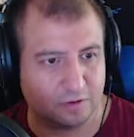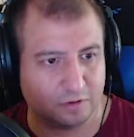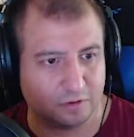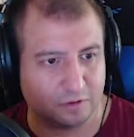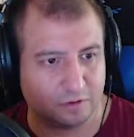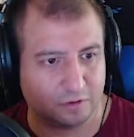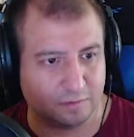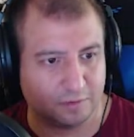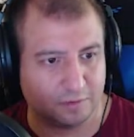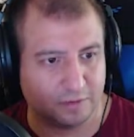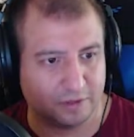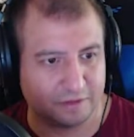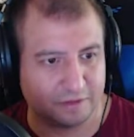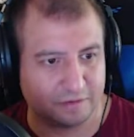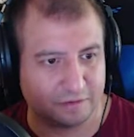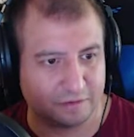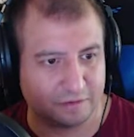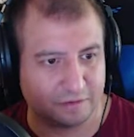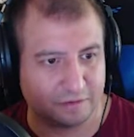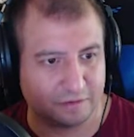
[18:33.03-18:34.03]
I mean,
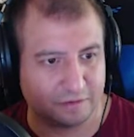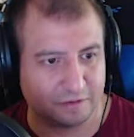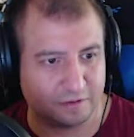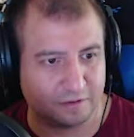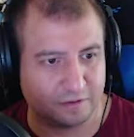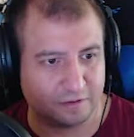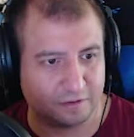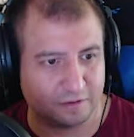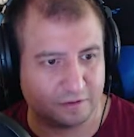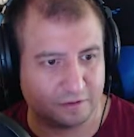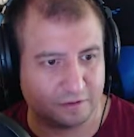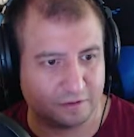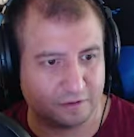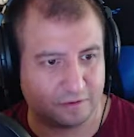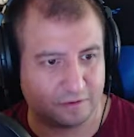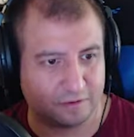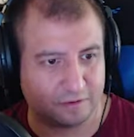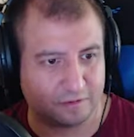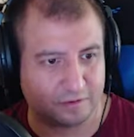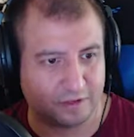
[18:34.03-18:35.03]
it's
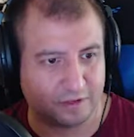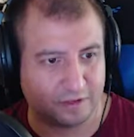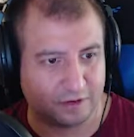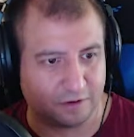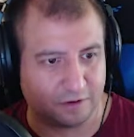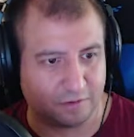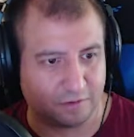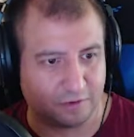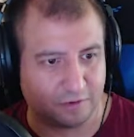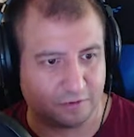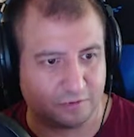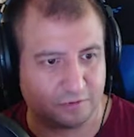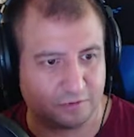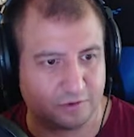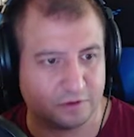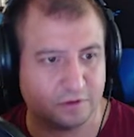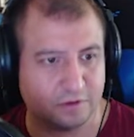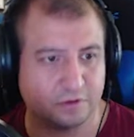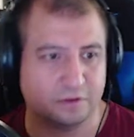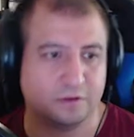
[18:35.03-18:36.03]
kind of gross.